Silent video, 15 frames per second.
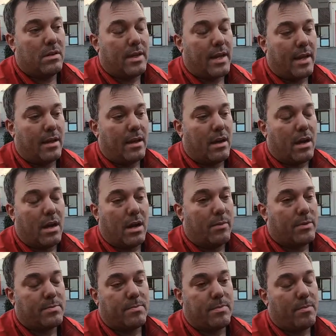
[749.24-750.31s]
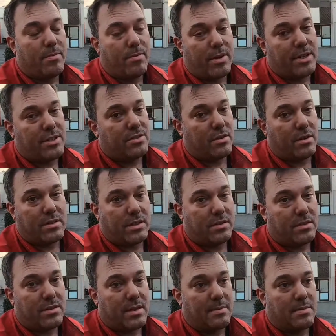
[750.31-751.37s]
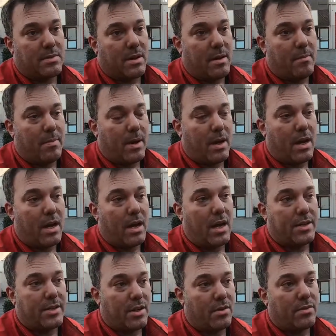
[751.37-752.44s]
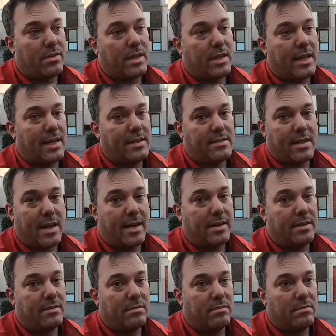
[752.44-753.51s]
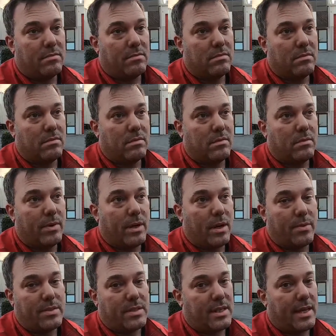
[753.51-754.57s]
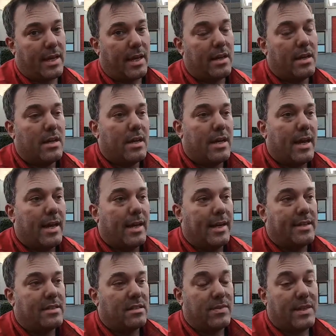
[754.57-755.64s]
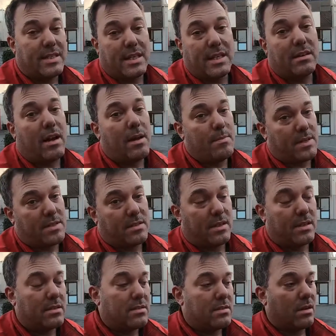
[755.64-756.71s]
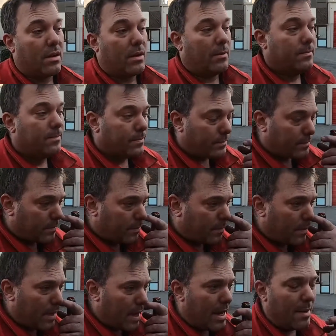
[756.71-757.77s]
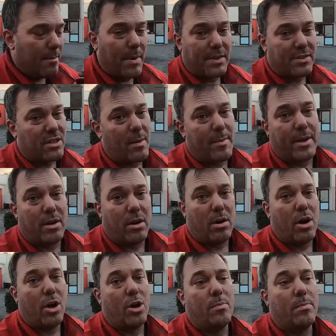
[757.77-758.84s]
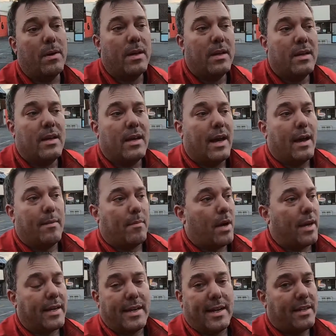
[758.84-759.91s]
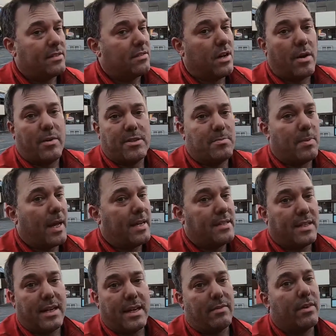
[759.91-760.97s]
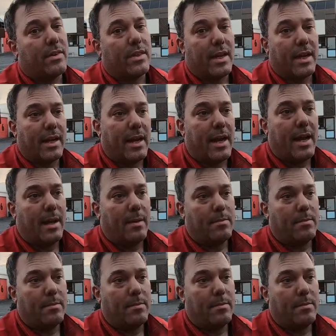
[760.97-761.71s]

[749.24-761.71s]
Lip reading: Yeah, I'm pretty sure I was there at the same time, but I don't think he started when I was there. At least if he did, I missed it. So by the time I got home, I could hear sirens blazing and everything.